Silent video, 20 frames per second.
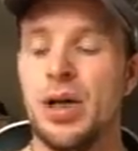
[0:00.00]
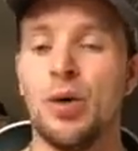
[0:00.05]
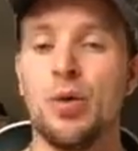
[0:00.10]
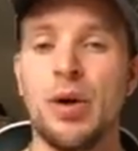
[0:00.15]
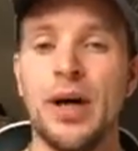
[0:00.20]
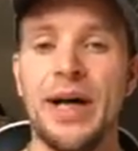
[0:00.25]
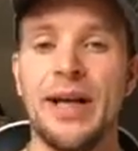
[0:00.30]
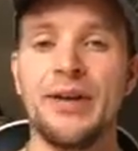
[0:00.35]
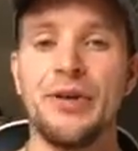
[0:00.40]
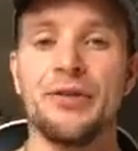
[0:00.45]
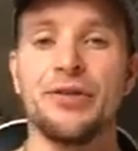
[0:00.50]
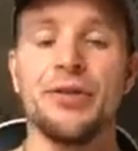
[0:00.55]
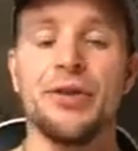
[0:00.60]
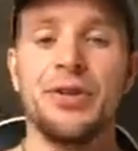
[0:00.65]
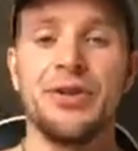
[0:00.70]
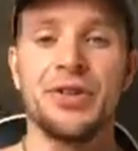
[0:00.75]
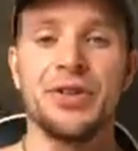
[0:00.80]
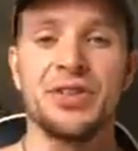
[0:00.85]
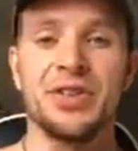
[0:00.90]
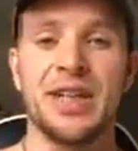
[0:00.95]
awareness,
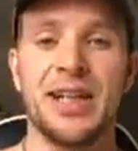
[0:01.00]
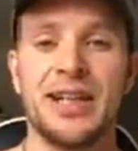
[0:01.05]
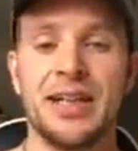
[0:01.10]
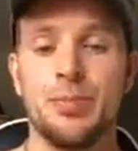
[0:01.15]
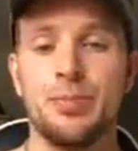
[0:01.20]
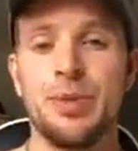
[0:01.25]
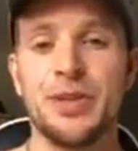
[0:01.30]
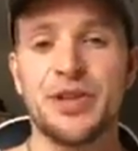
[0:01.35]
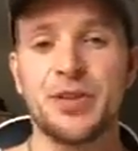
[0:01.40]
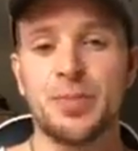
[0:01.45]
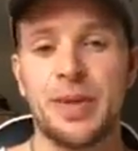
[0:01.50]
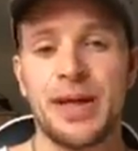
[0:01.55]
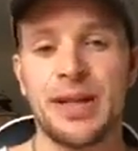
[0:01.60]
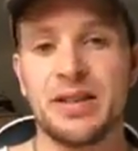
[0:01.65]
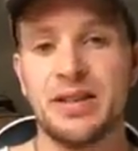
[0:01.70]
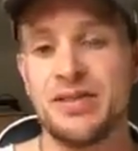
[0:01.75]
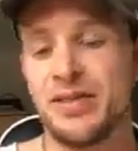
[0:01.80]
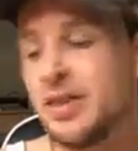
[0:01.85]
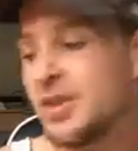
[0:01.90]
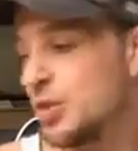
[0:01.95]
understanding,
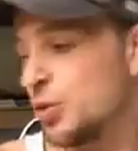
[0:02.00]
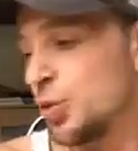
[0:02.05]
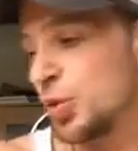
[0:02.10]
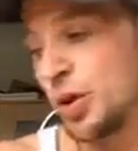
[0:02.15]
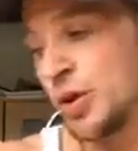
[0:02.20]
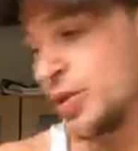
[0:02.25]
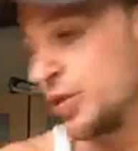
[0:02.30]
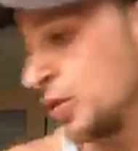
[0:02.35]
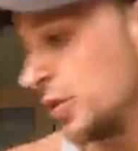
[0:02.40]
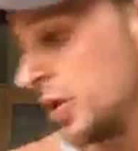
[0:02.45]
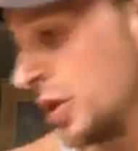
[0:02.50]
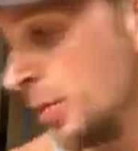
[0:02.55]
perspective. This is what it's